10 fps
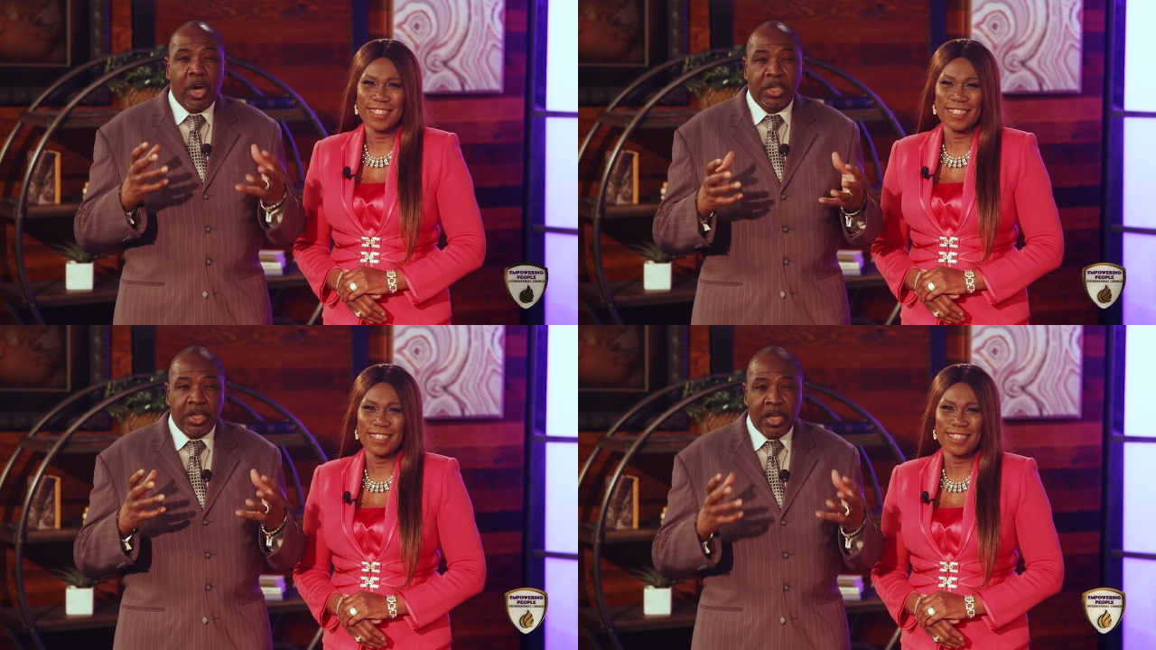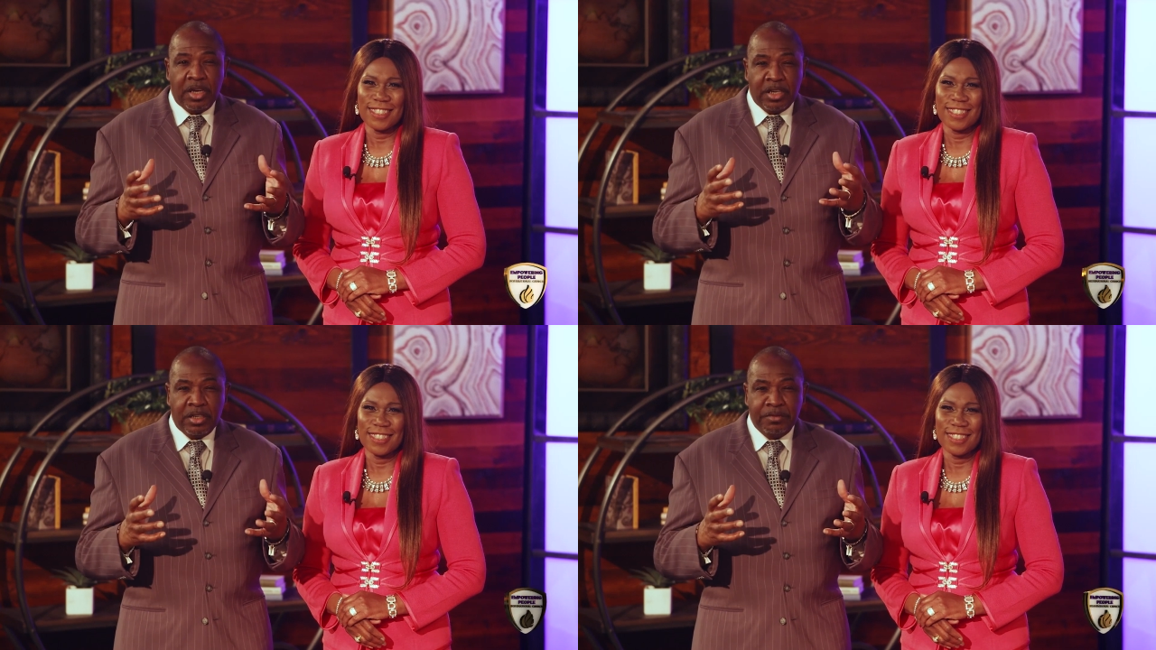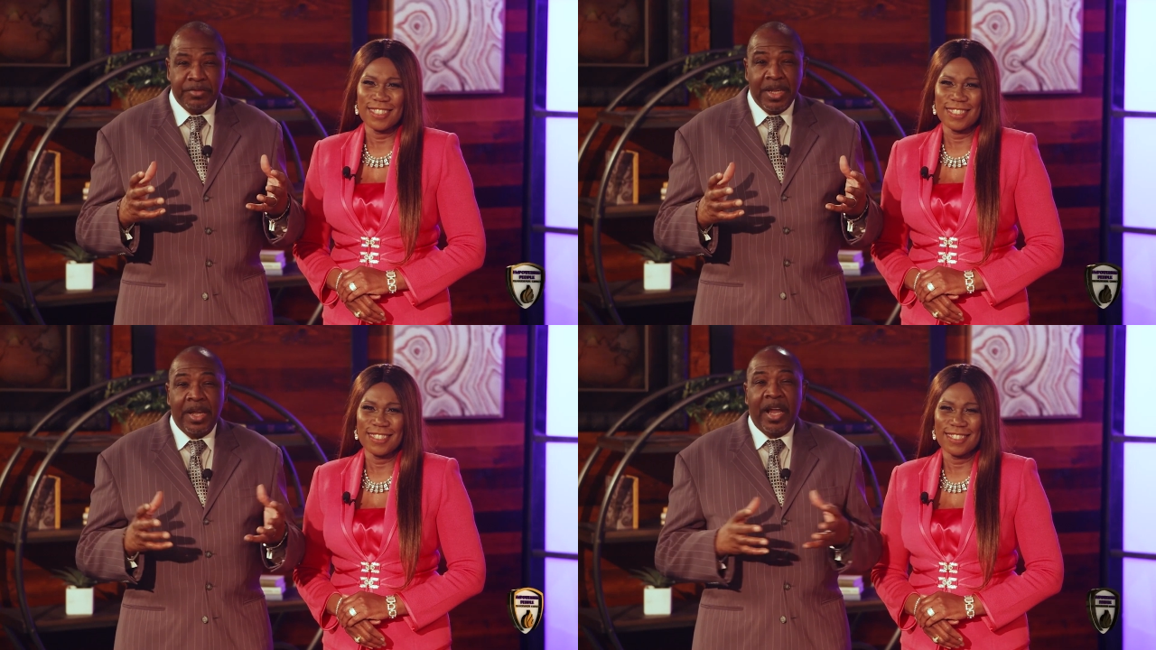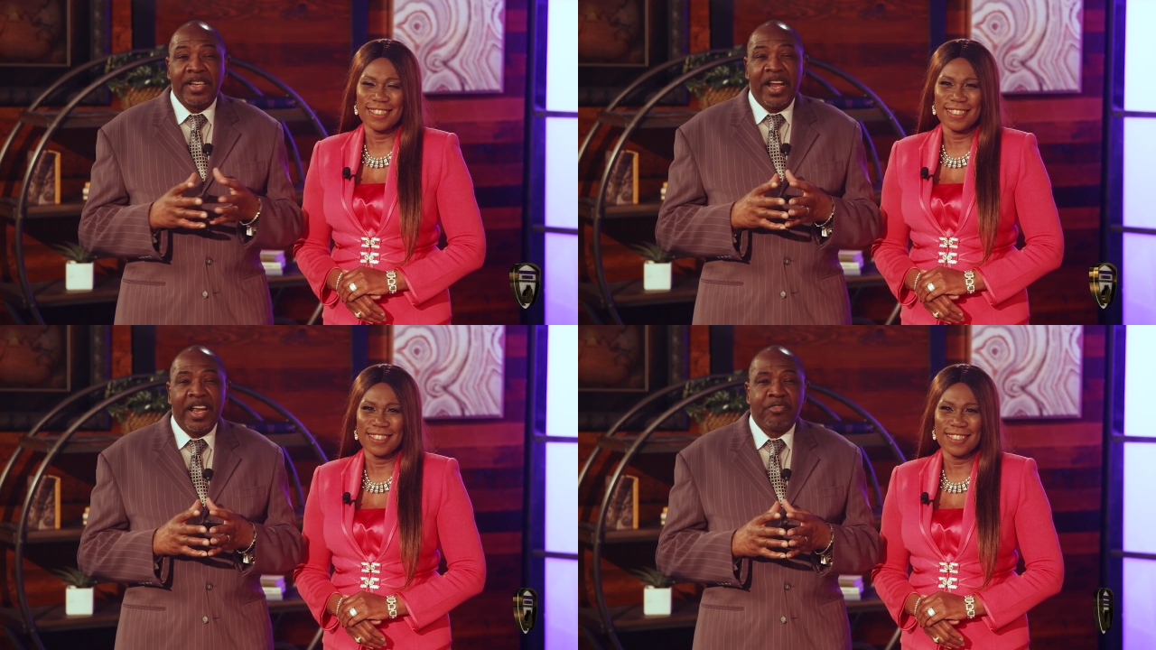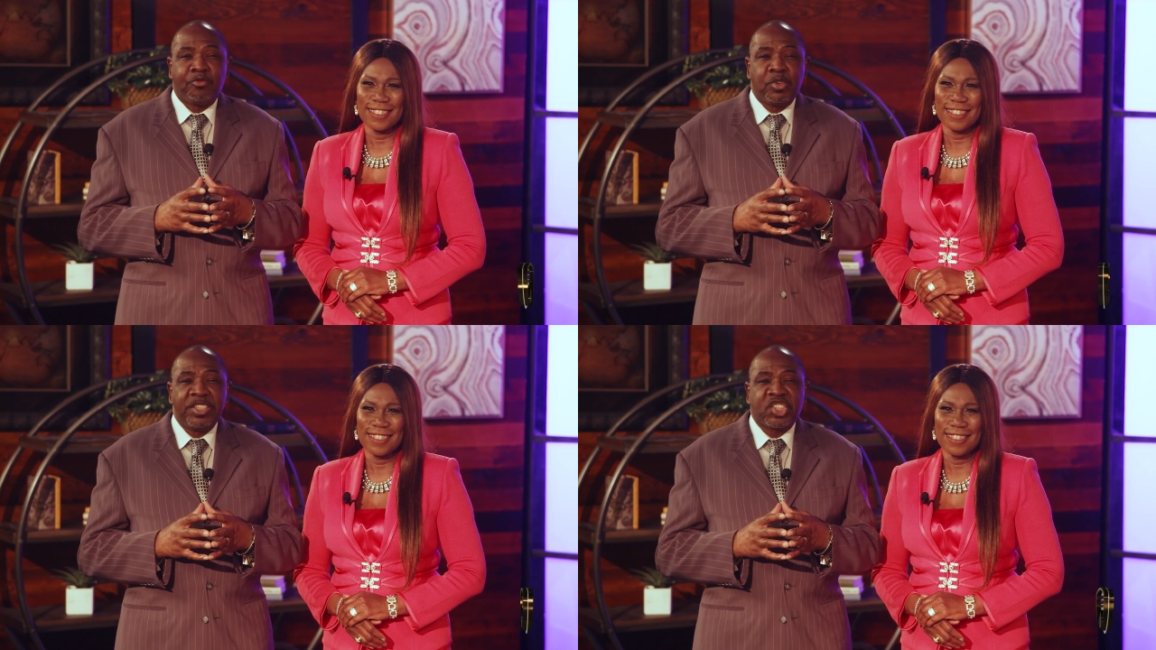Speaker 1: are loved, and
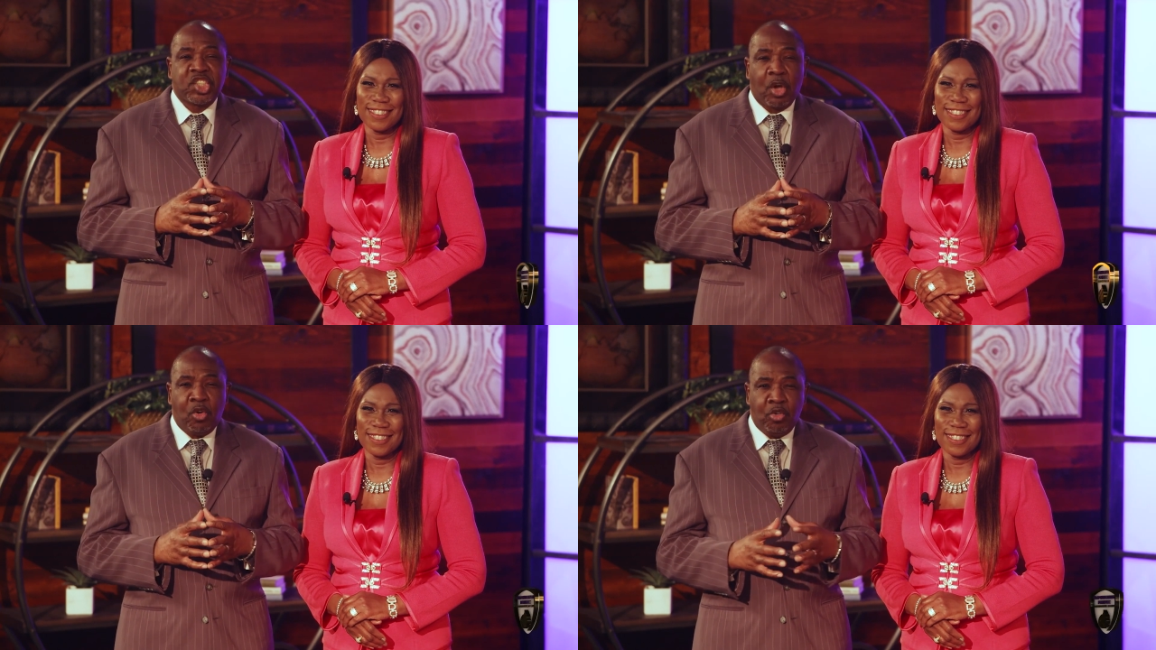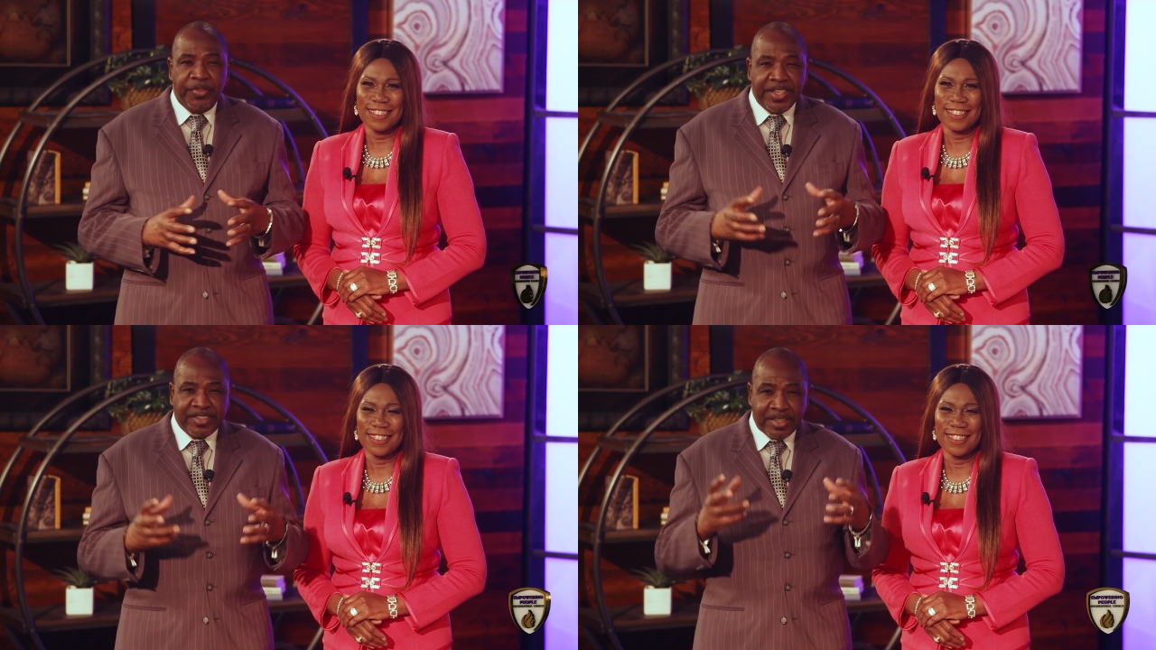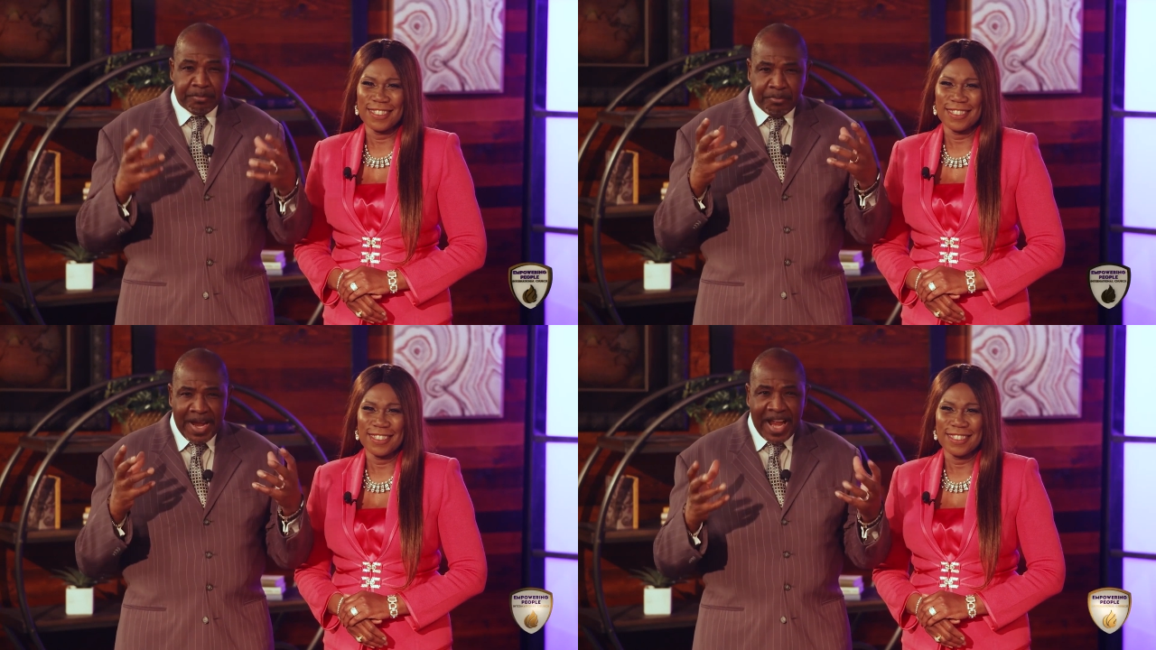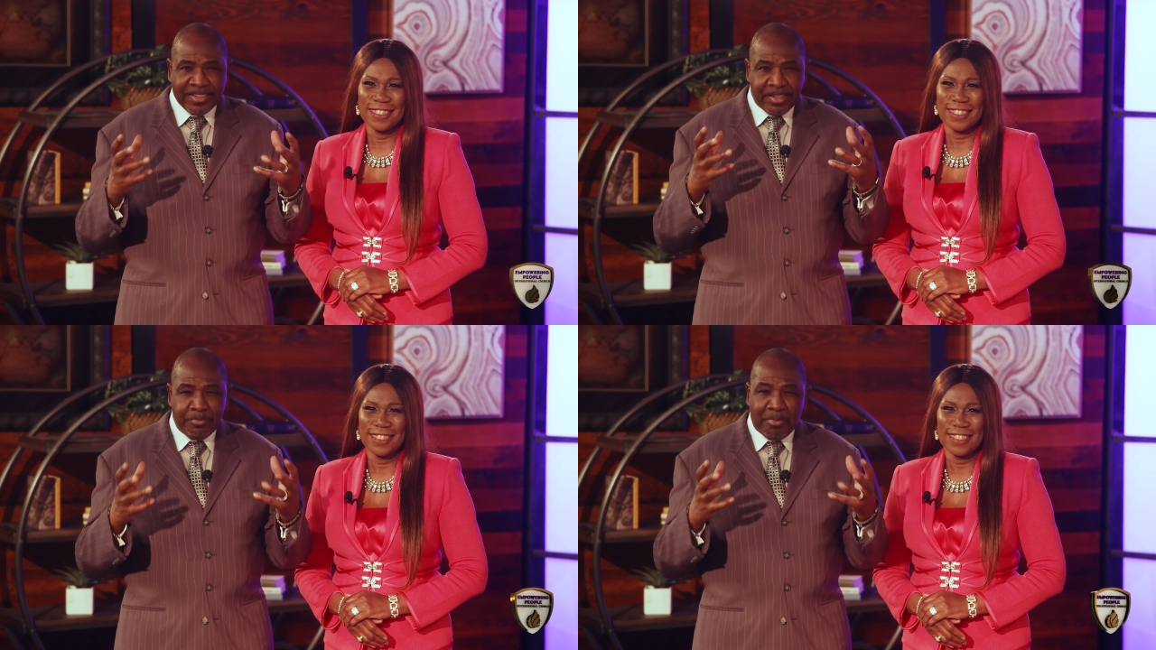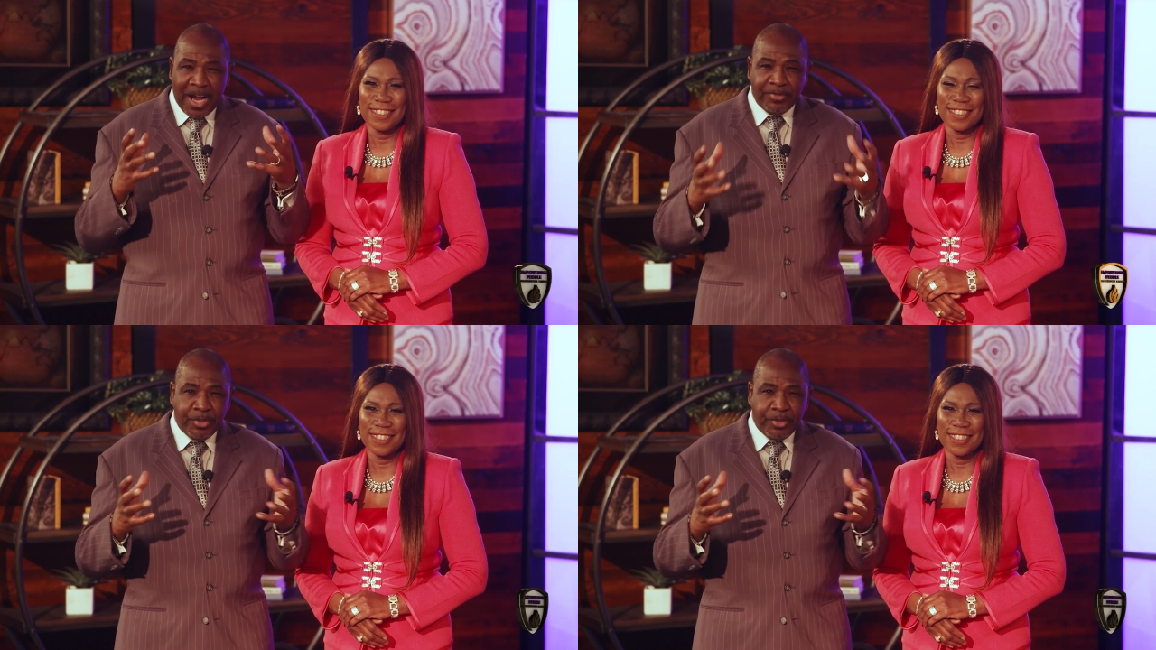every soul that's impacted by